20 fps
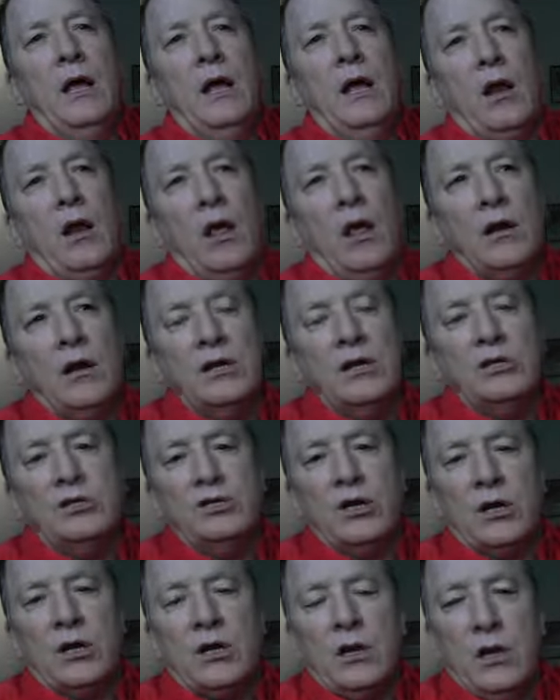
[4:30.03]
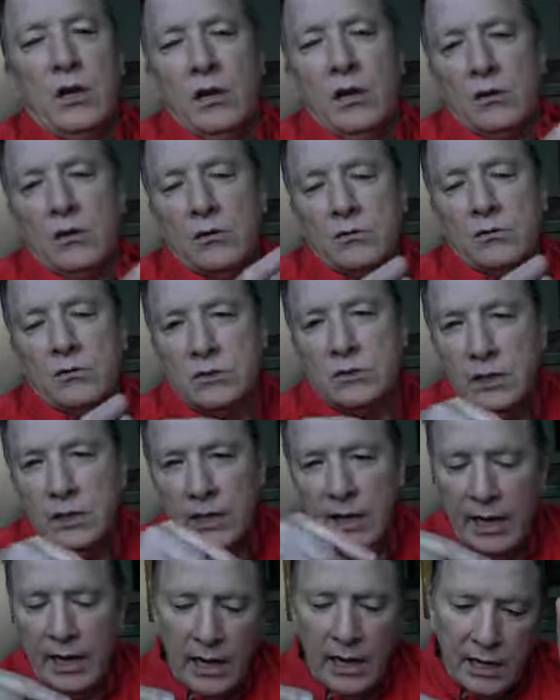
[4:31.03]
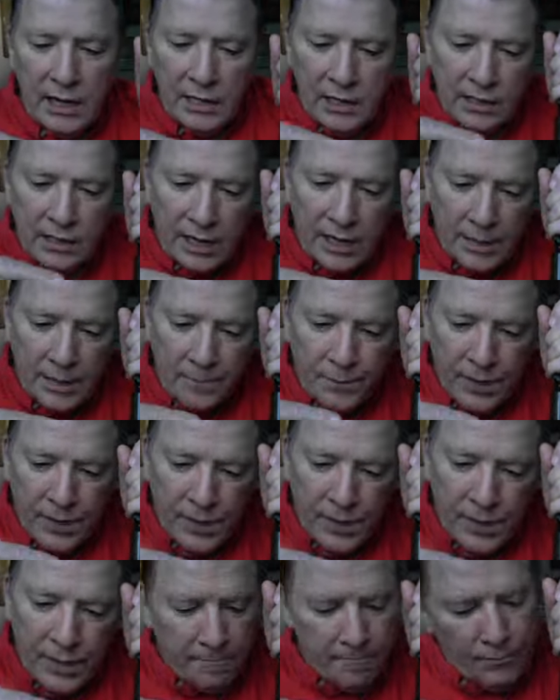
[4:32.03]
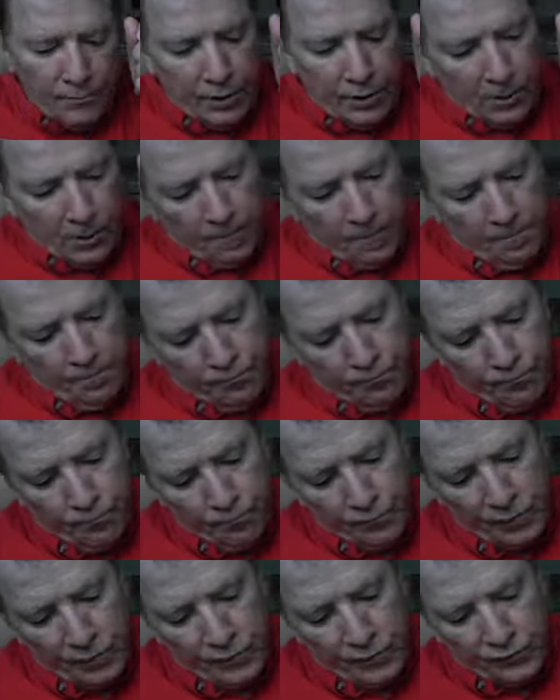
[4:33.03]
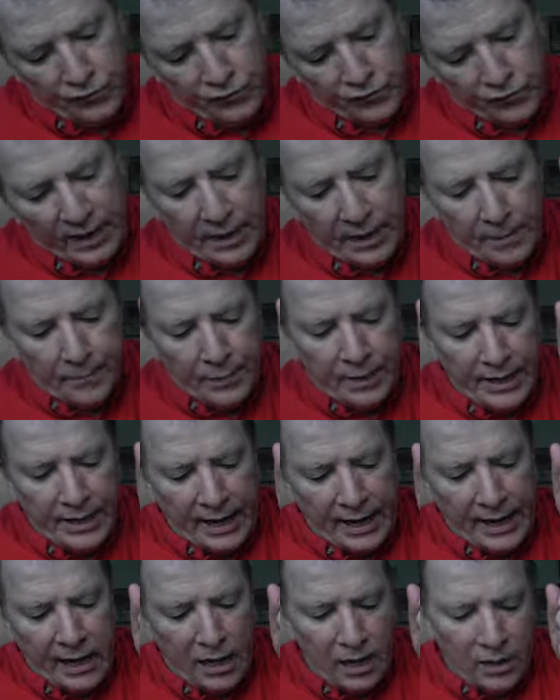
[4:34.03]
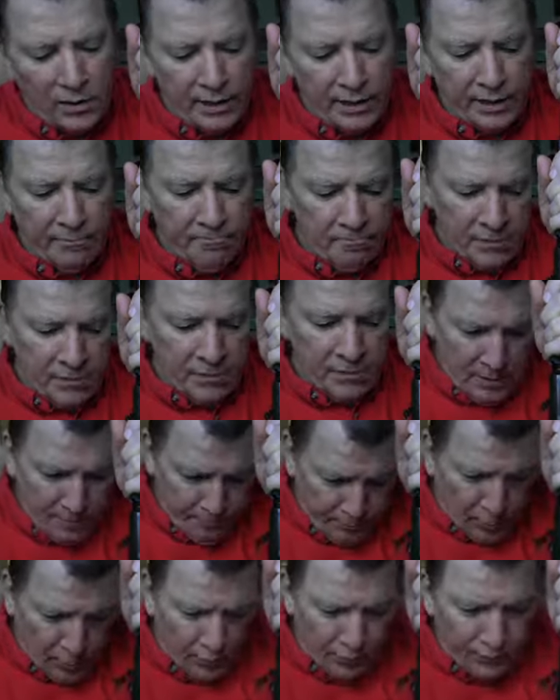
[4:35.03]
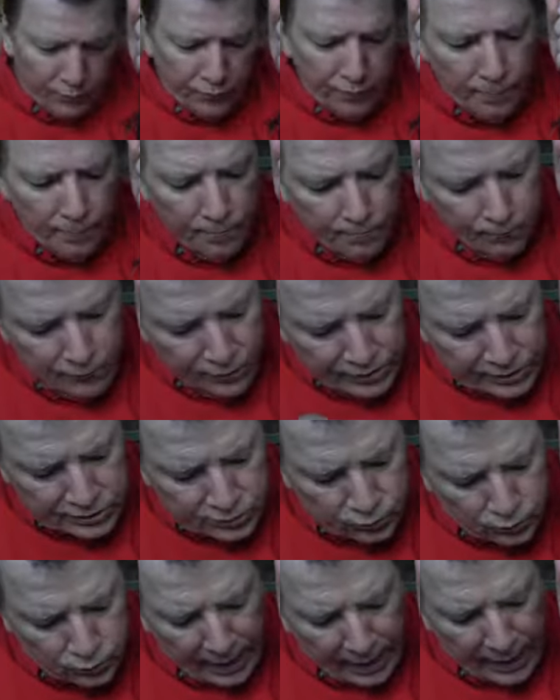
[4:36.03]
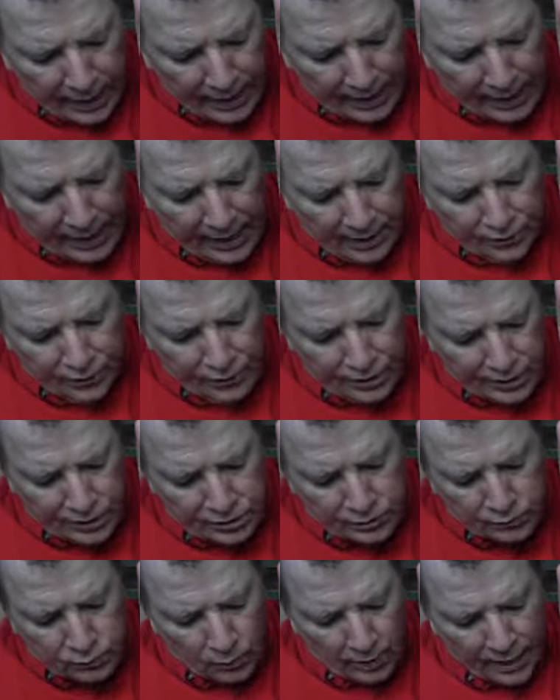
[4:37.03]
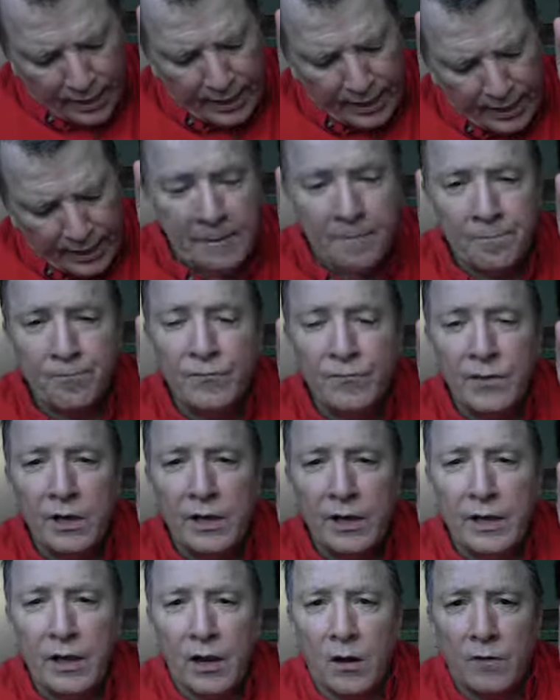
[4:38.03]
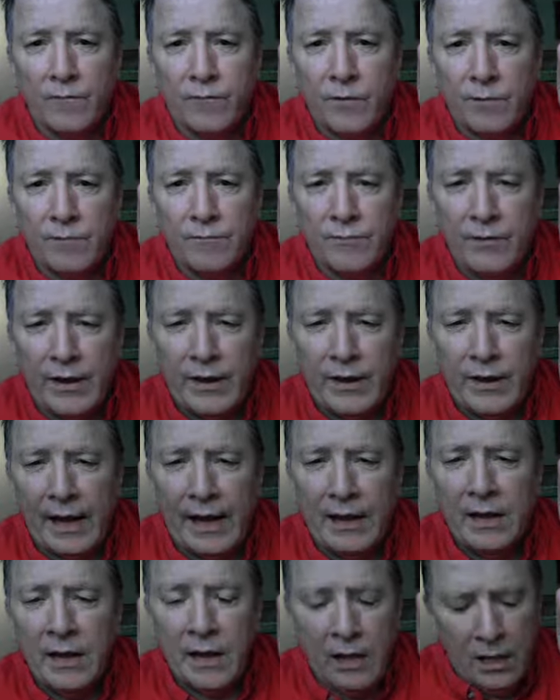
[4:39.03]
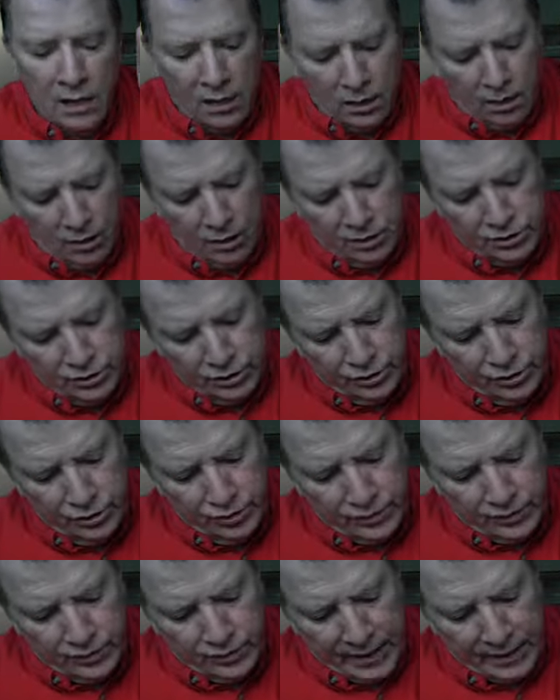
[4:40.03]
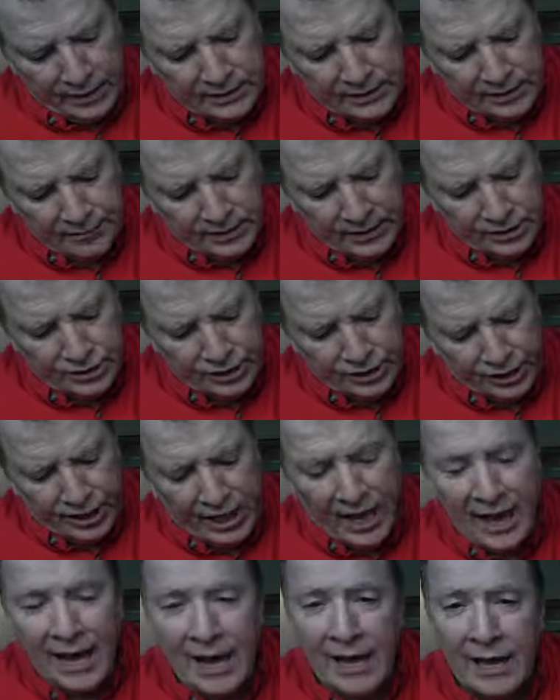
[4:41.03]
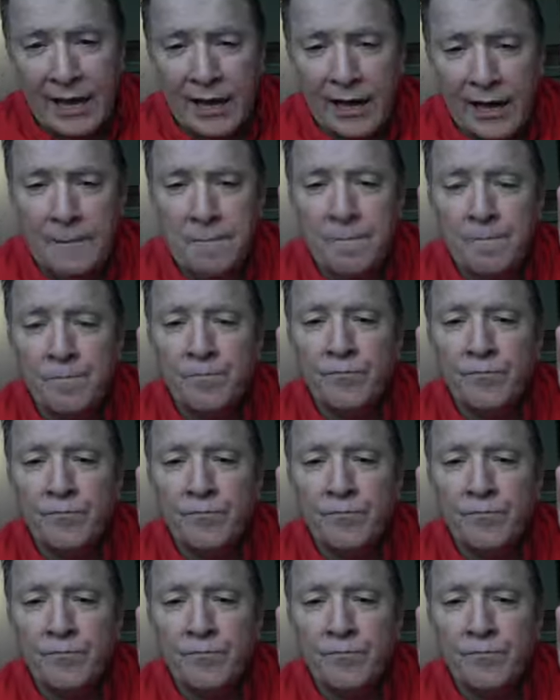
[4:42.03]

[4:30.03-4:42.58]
long as you're close in keeping it, you know, straight up and down, and both this way and this way, you know, from that, as long as you do that the best you can,